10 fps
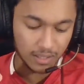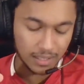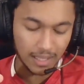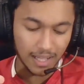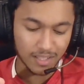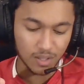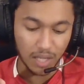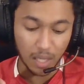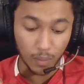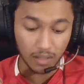class, so
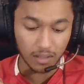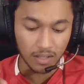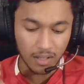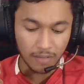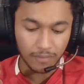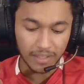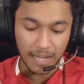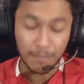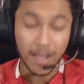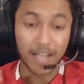he will fit
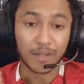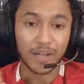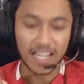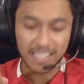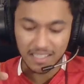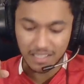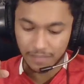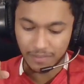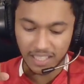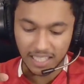at Man United.
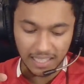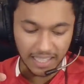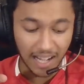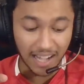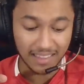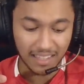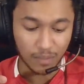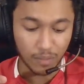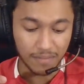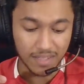Definitely, I
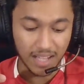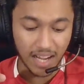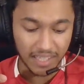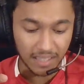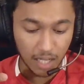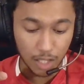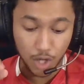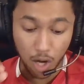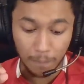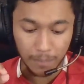think we've signed a
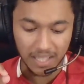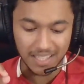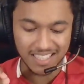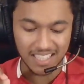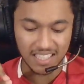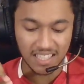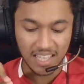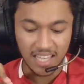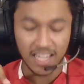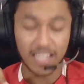top person
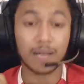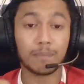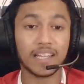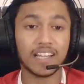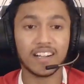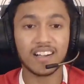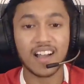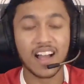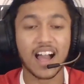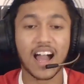in a
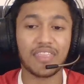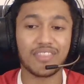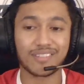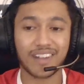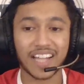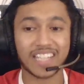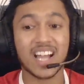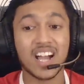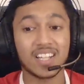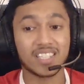player at the right
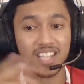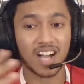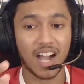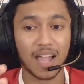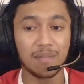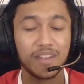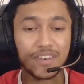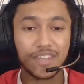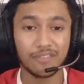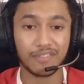
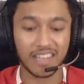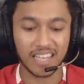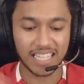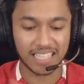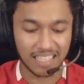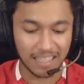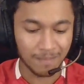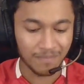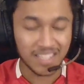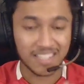time.
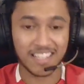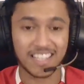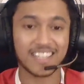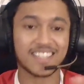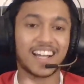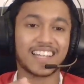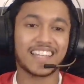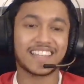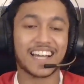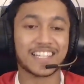Definitely. So yes, I
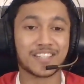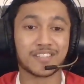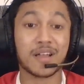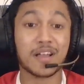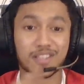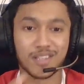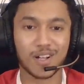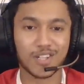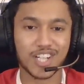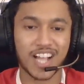think that is
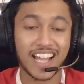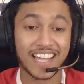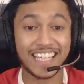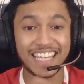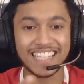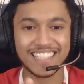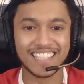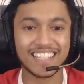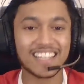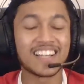Solskjaer
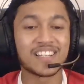hinting